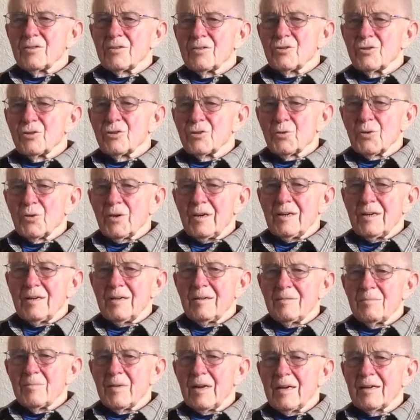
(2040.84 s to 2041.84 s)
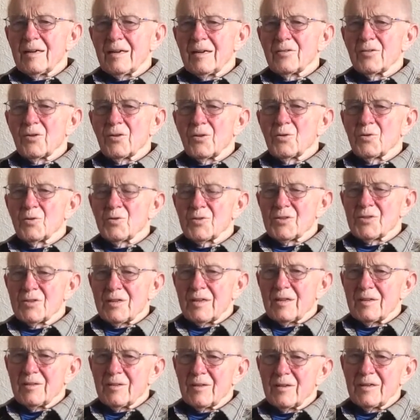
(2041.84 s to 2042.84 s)
enjoy making those,
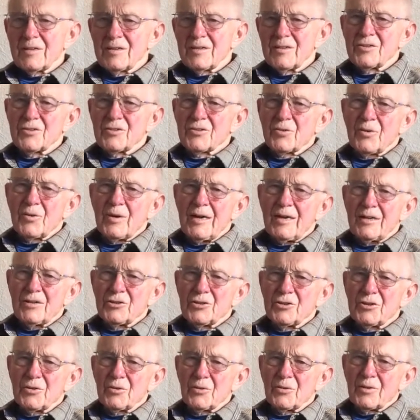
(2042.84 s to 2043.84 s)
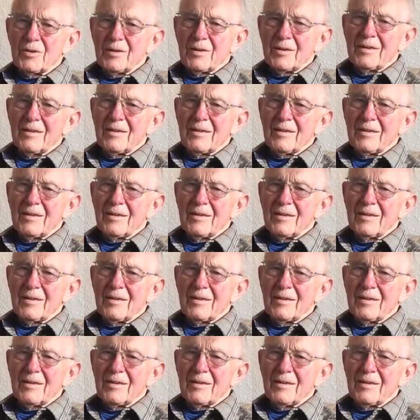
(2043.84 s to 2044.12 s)
and Linda's grandchildren